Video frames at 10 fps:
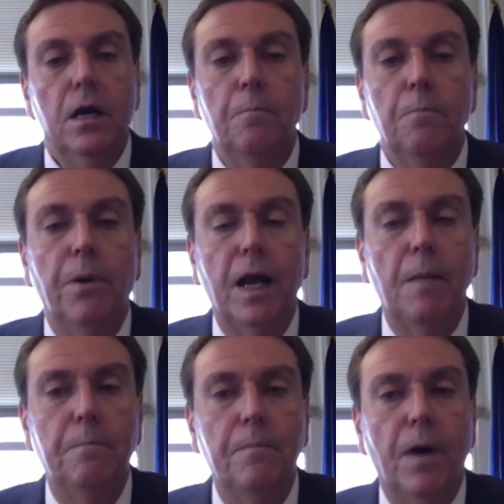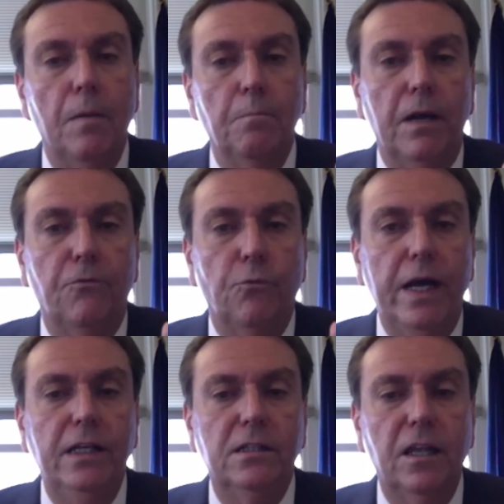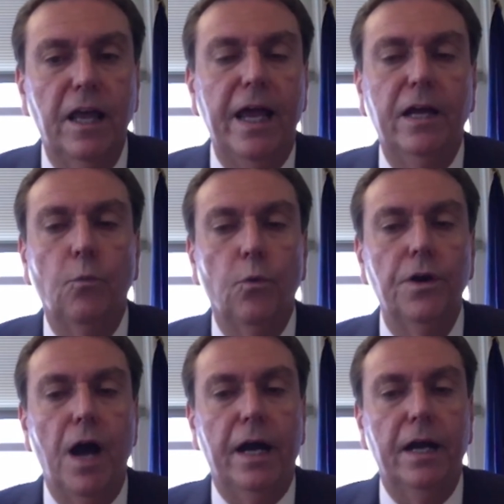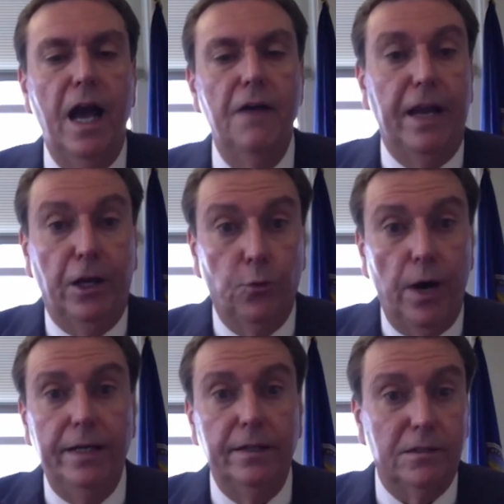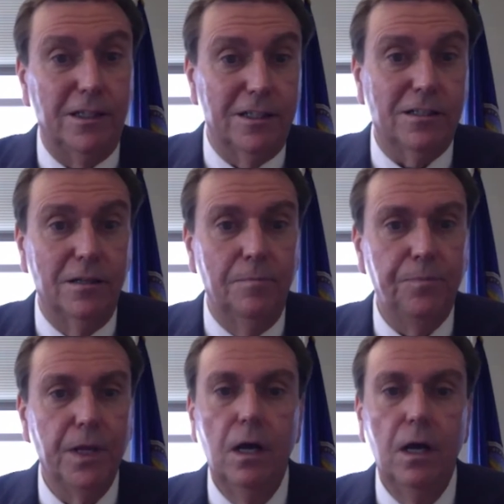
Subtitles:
But if we think we're not going to have a credit system,